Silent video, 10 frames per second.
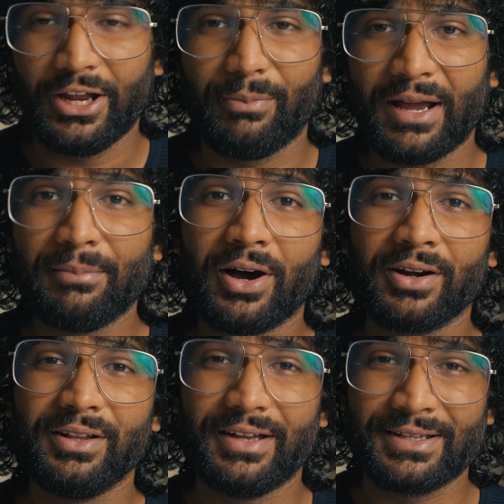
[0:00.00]
Now, my
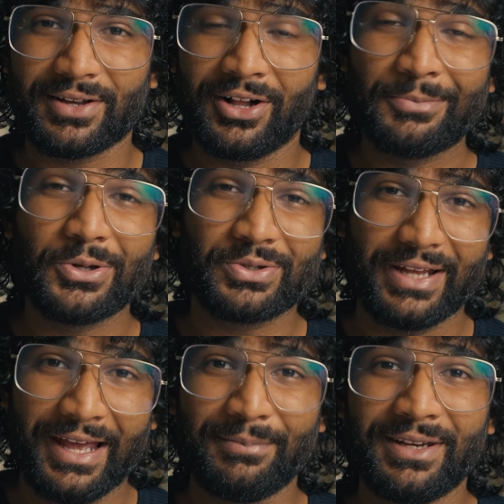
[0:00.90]
bottle is almost
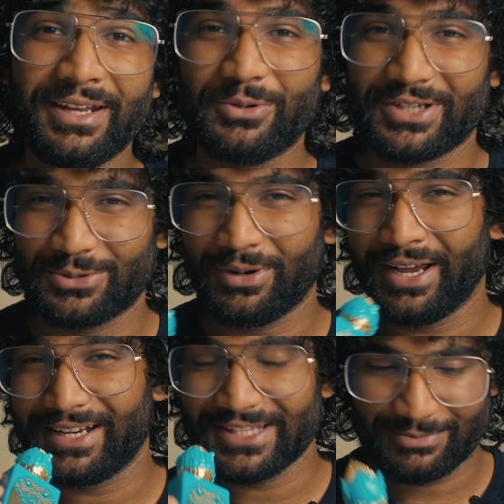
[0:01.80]
empty, which is why
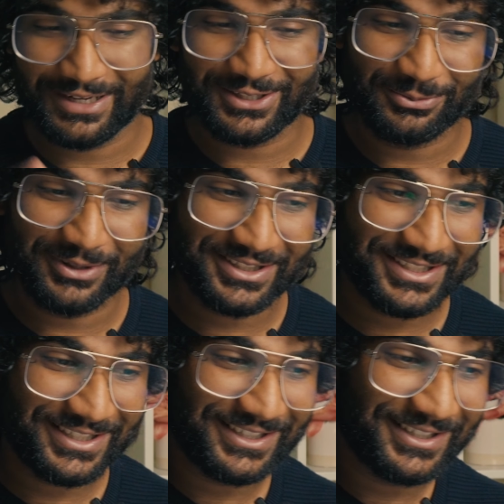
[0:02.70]
I didn't spray too much.